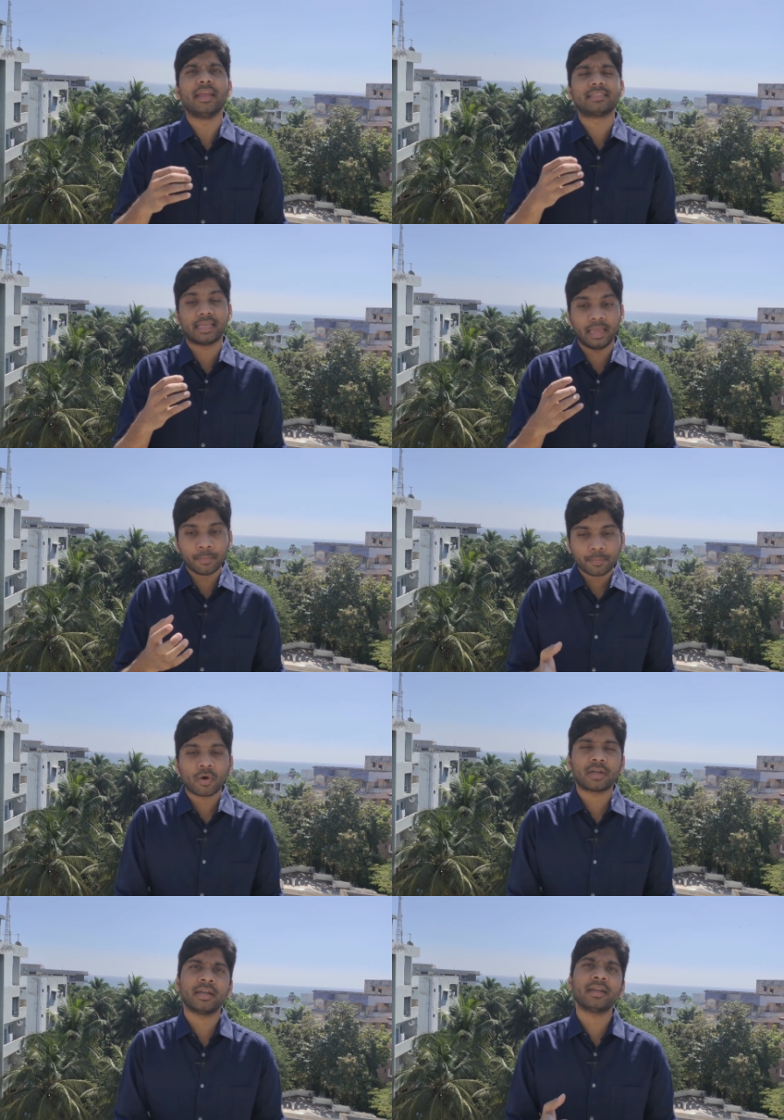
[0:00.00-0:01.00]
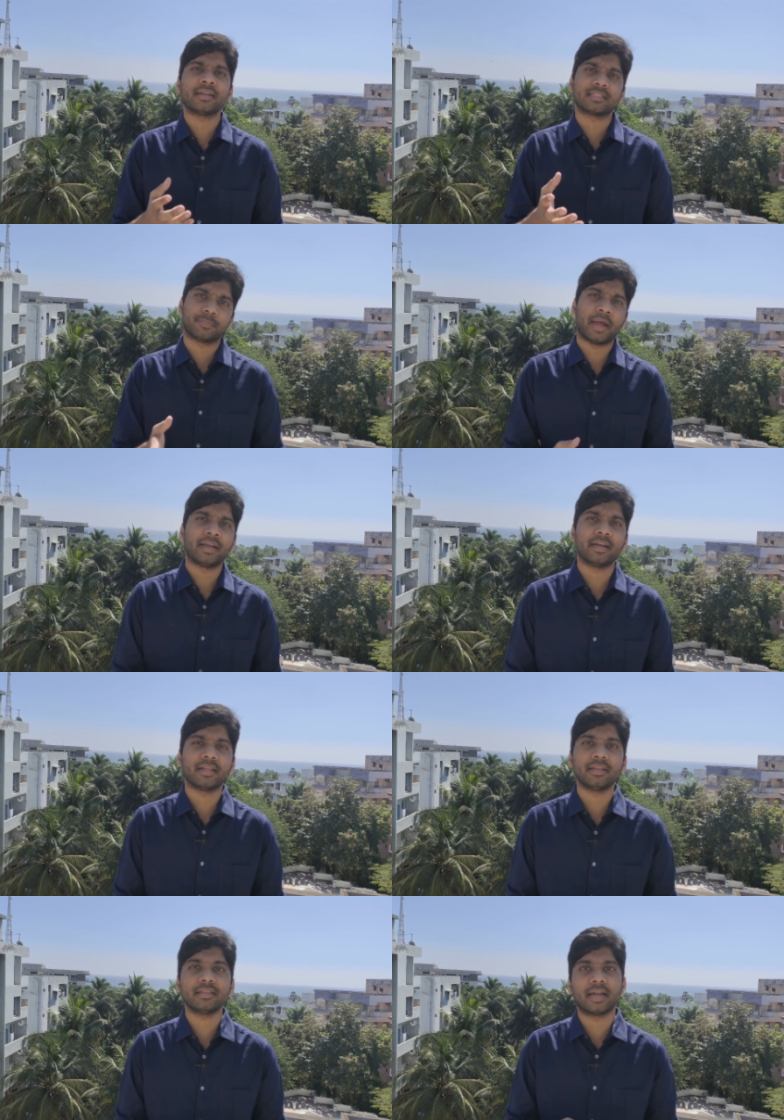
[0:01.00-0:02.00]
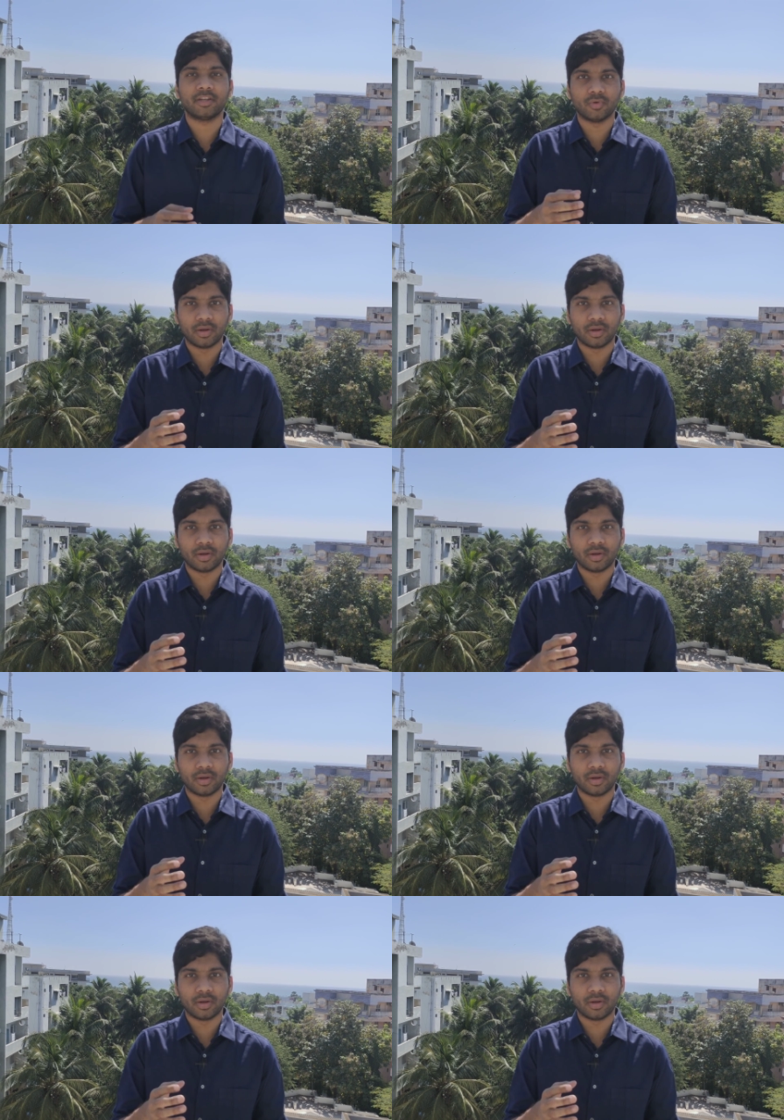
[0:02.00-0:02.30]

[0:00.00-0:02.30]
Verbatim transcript: it's important and it's mandatory that you